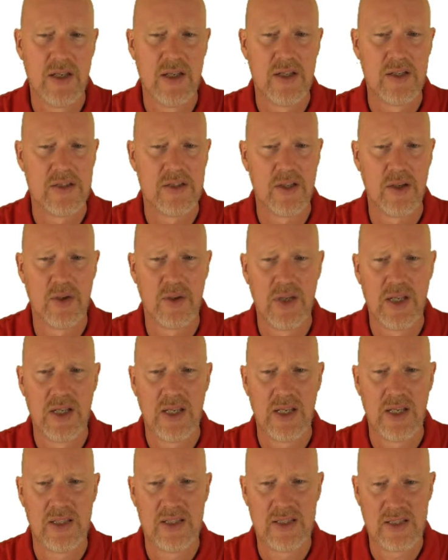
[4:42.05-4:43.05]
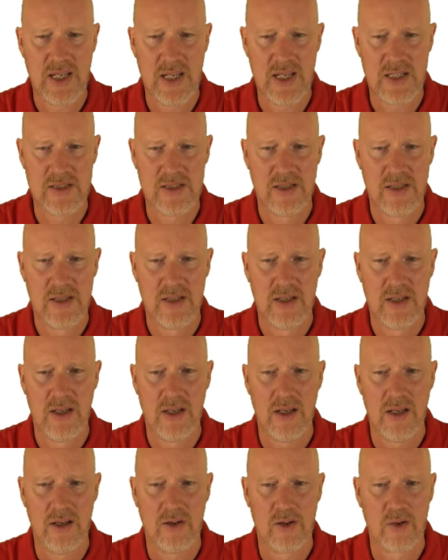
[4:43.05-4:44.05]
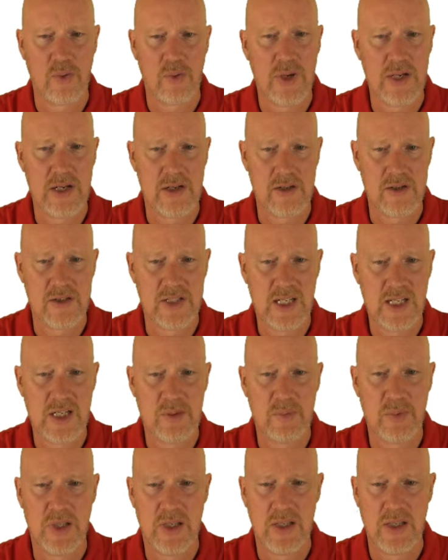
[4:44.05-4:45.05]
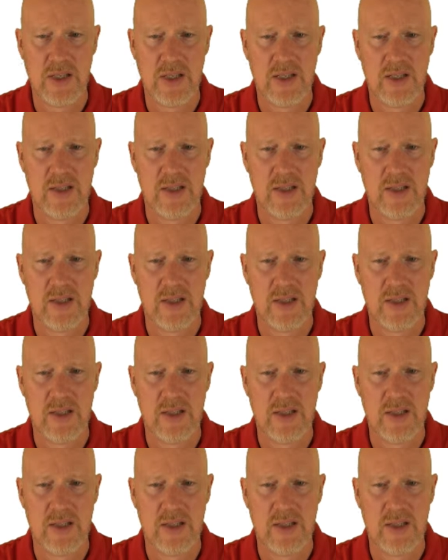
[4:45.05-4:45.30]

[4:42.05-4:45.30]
So in this case, quite understandably,